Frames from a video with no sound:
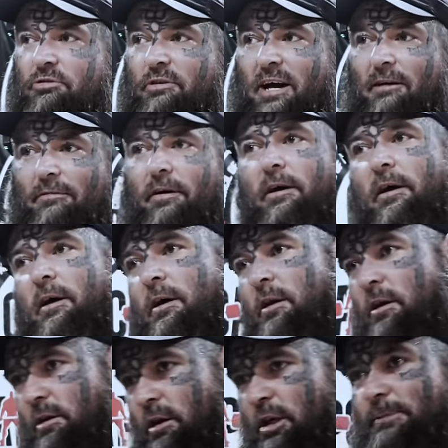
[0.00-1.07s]
you have.
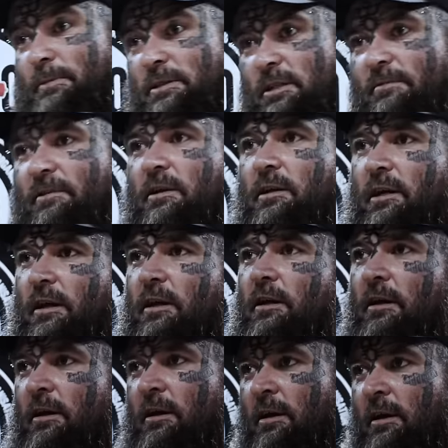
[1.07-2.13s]
You know, specifically
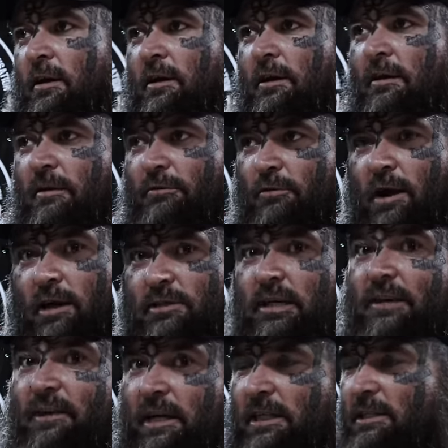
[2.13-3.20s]
for us, I think